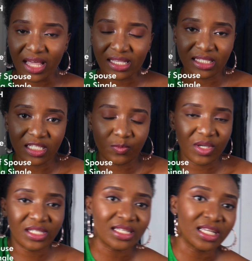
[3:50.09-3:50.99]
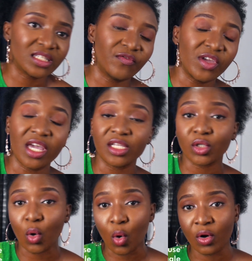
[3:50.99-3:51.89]
that is the spinster
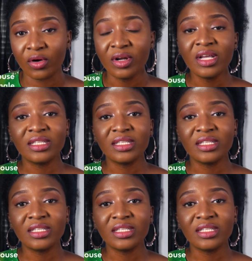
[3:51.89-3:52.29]
certificate or